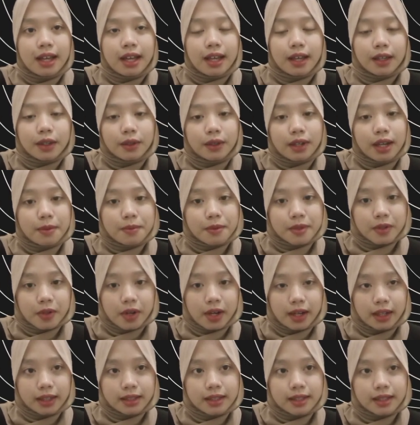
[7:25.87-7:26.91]
A good
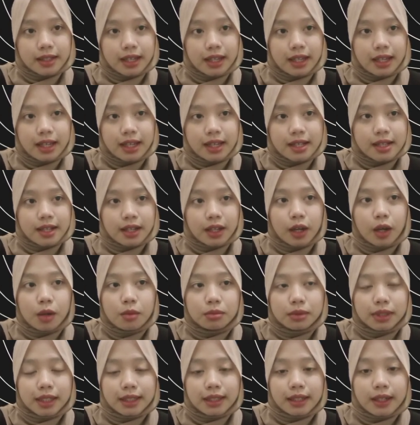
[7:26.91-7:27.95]
abstract is a
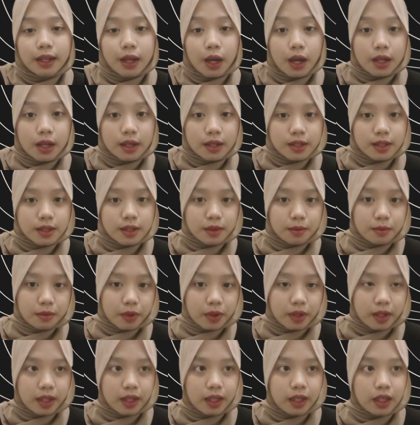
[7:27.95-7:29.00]
complete and honest
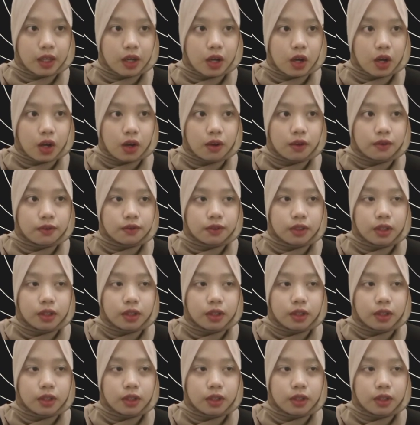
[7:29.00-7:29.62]
summary of